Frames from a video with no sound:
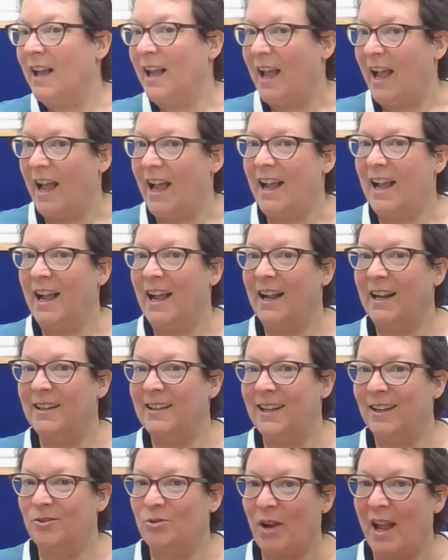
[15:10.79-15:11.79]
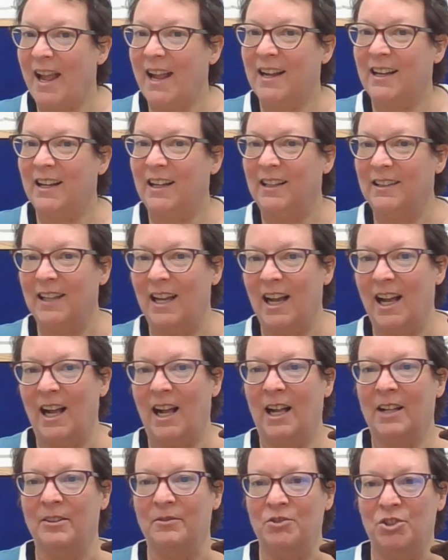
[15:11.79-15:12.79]
and he drank a
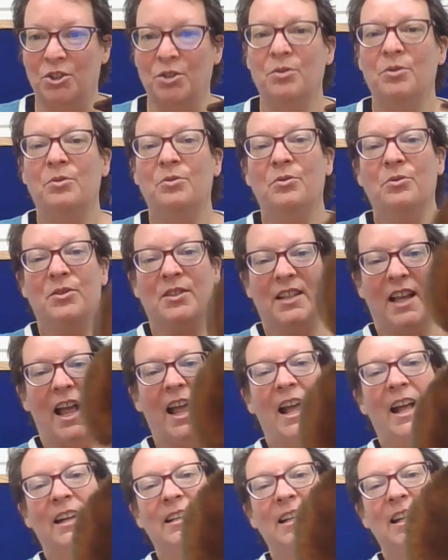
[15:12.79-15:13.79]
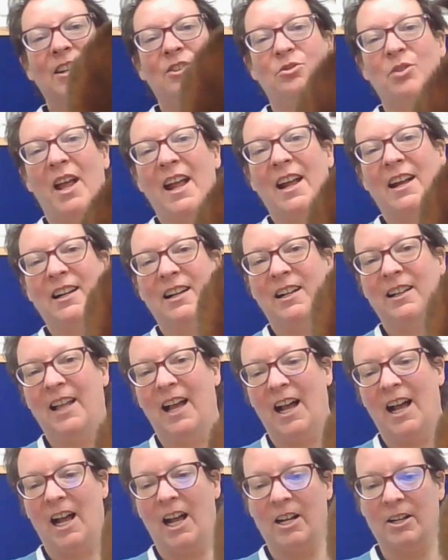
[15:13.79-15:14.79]
lot of juice, and he drank a
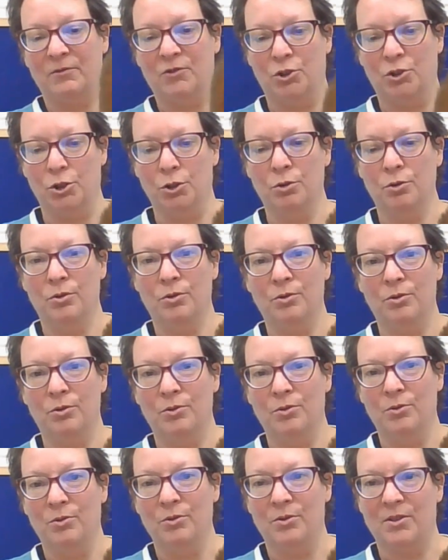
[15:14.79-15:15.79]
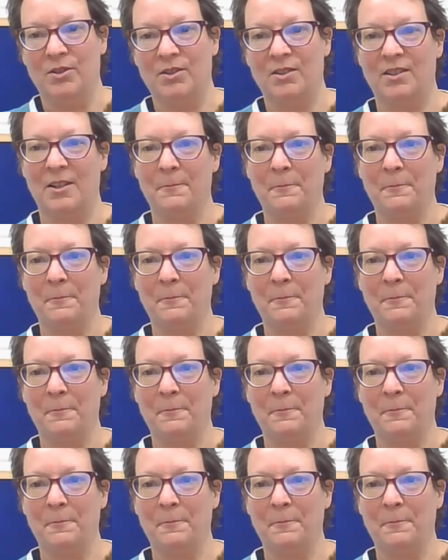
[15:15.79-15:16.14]
lot of juice.